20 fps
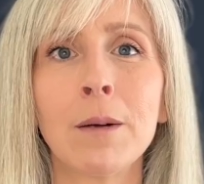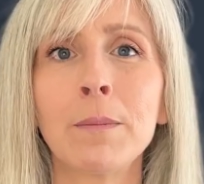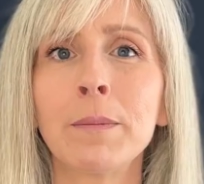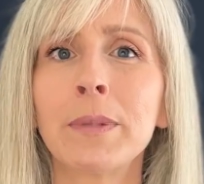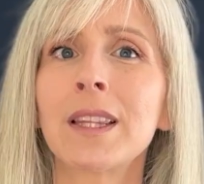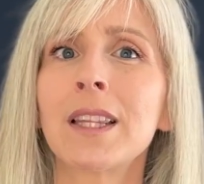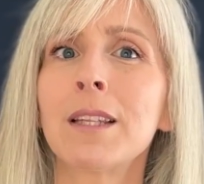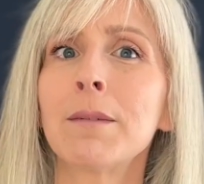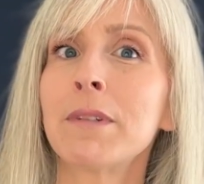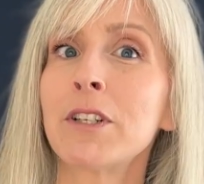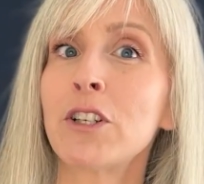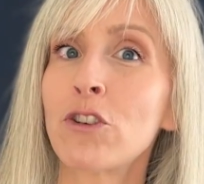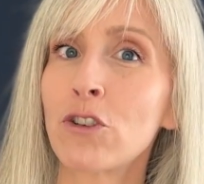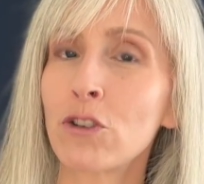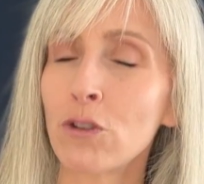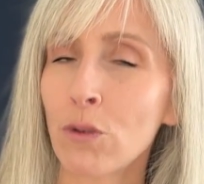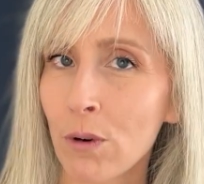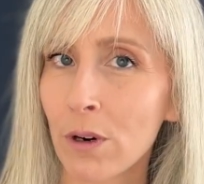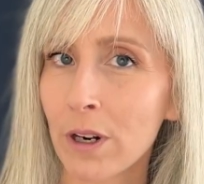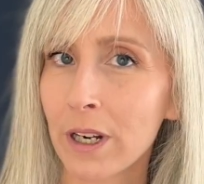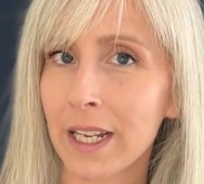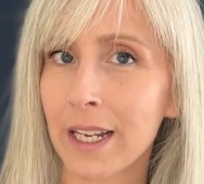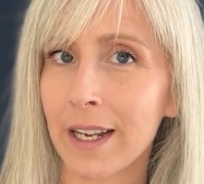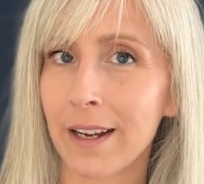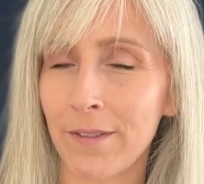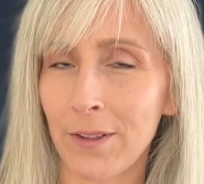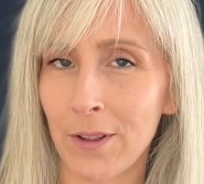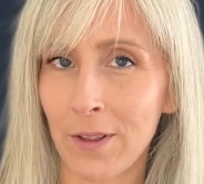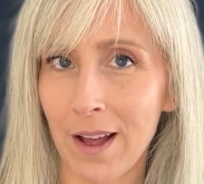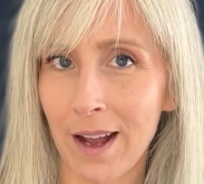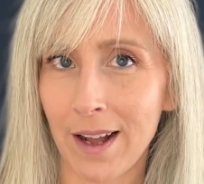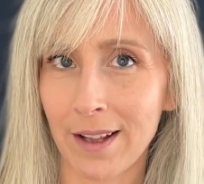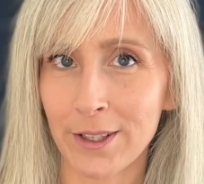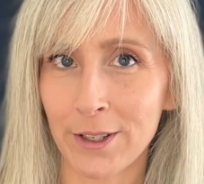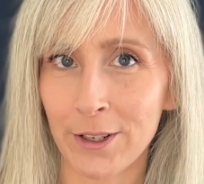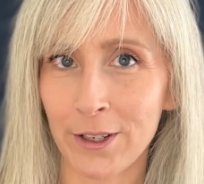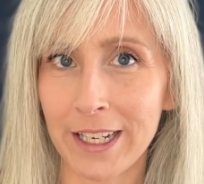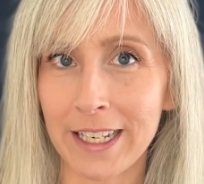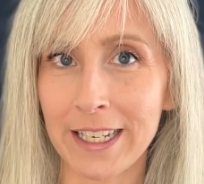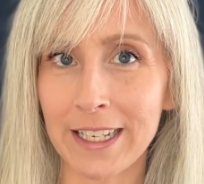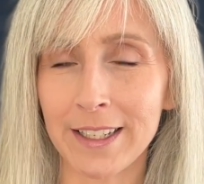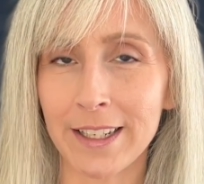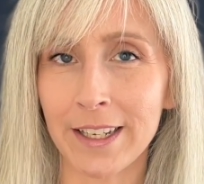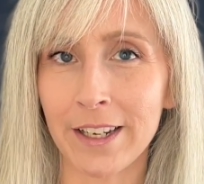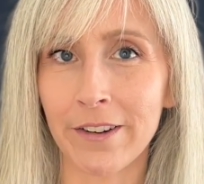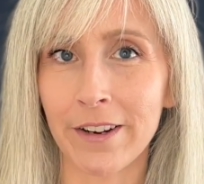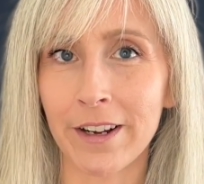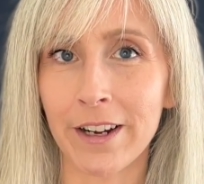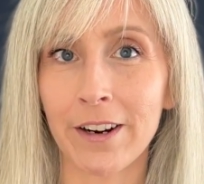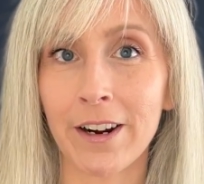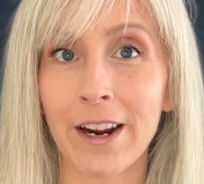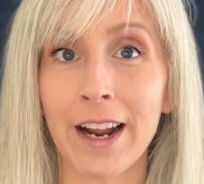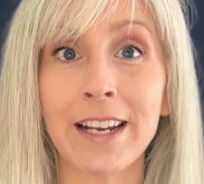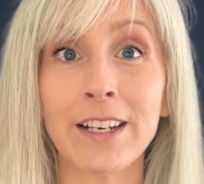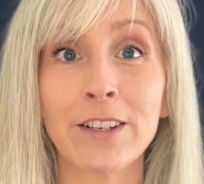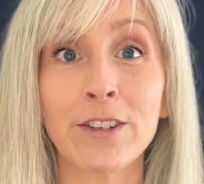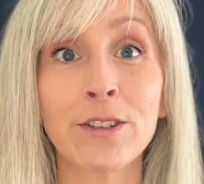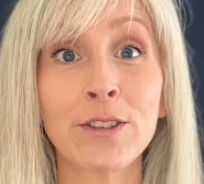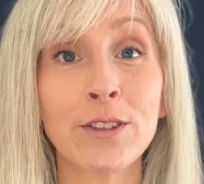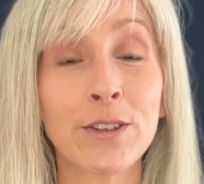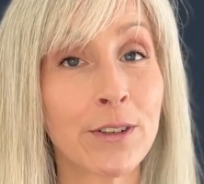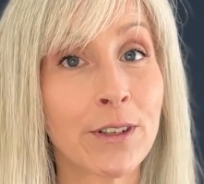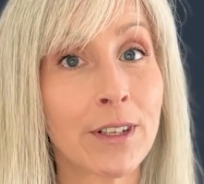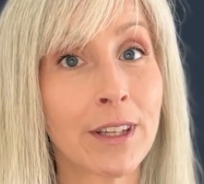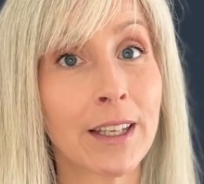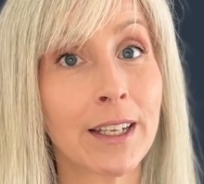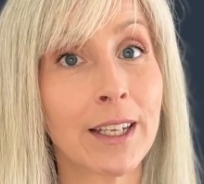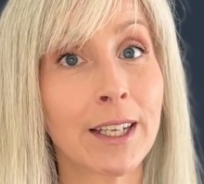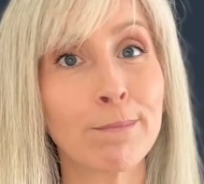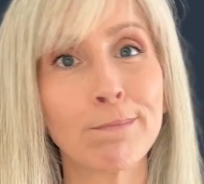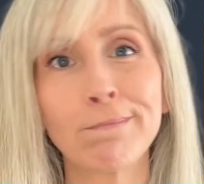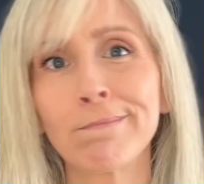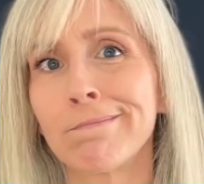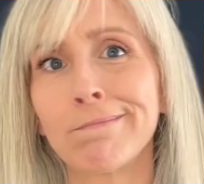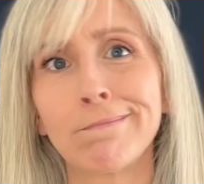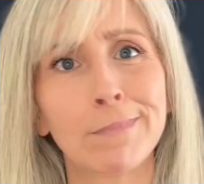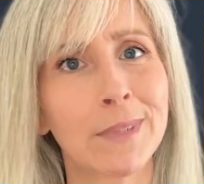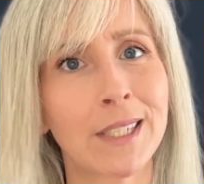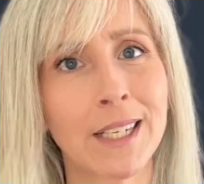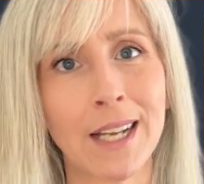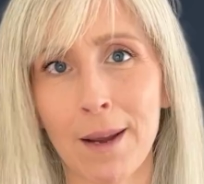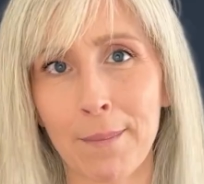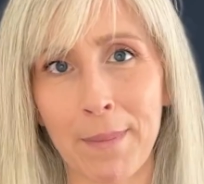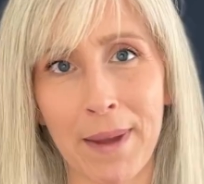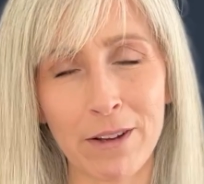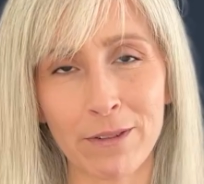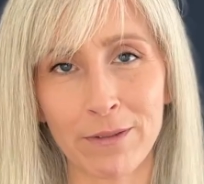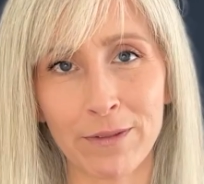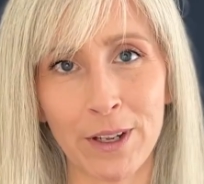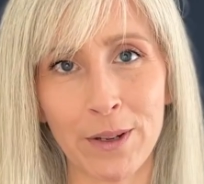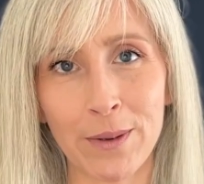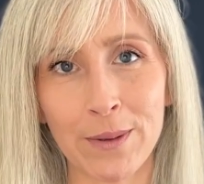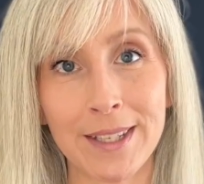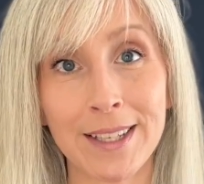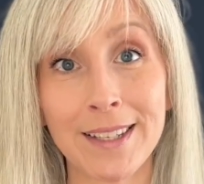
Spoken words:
but the majority of the lots are interior and certainly not mountain views.